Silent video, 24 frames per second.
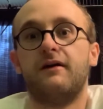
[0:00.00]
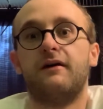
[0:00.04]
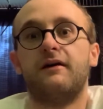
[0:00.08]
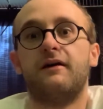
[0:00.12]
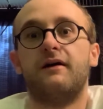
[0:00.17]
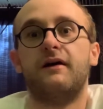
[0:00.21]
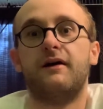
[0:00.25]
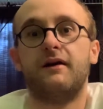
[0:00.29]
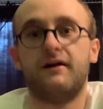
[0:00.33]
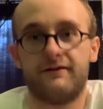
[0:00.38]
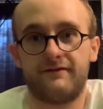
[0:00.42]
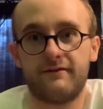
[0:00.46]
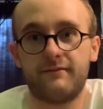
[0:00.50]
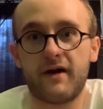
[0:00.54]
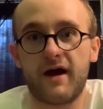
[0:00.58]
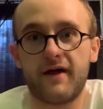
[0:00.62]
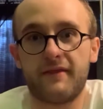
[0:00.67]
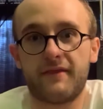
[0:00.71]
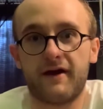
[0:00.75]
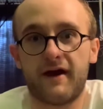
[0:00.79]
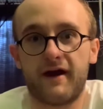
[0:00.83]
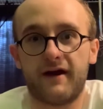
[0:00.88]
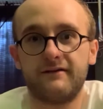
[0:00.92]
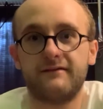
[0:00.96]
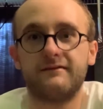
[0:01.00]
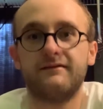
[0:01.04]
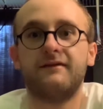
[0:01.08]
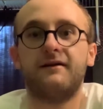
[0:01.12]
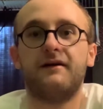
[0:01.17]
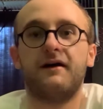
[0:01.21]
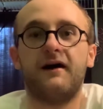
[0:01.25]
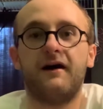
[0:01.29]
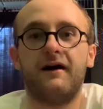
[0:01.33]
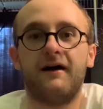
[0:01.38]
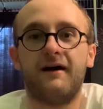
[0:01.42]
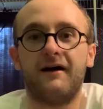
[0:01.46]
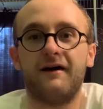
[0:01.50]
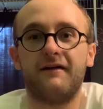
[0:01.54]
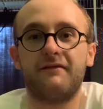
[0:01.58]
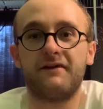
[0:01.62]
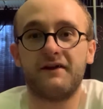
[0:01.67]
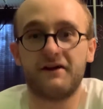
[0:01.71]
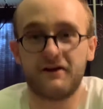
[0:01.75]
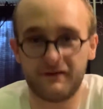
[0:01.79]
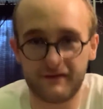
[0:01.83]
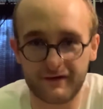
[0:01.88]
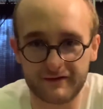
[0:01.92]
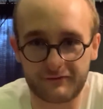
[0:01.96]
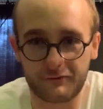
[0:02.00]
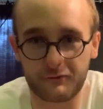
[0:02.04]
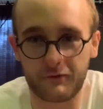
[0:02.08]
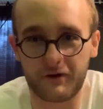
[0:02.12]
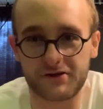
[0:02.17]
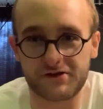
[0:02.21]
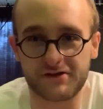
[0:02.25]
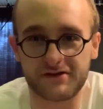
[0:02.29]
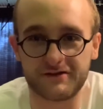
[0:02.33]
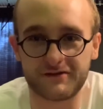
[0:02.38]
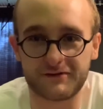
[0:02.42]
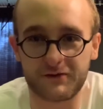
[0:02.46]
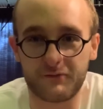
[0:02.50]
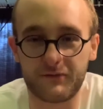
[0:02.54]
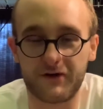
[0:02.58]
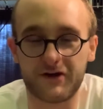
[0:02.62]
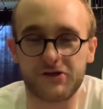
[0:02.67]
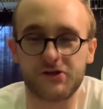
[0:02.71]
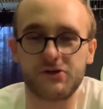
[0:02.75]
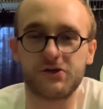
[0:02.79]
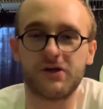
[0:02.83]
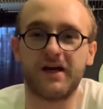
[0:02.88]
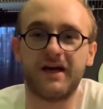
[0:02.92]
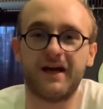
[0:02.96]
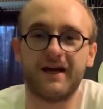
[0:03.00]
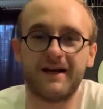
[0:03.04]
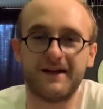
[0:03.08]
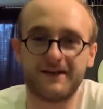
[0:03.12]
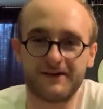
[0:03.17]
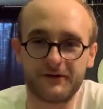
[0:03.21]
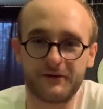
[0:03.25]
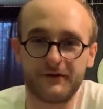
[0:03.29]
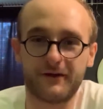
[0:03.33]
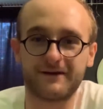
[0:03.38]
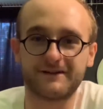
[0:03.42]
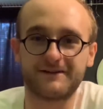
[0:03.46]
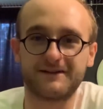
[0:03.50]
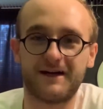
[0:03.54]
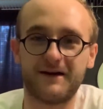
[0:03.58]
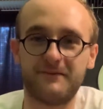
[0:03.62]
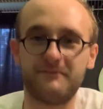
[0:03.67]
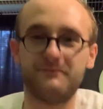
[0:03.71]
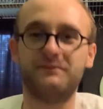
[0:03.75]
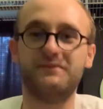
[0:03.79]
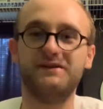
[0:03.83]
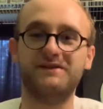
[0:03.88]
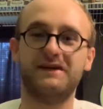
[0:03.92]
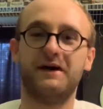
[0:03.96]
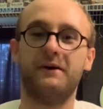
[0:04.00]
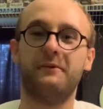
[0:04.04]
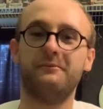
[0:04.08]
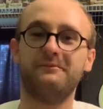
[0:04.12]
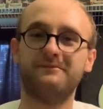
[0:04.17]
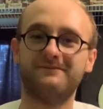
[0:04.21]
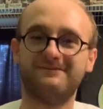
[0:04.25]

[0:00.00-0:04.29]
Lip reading: Enough about that. Thank you guys for watching so much, and until next time, peace out.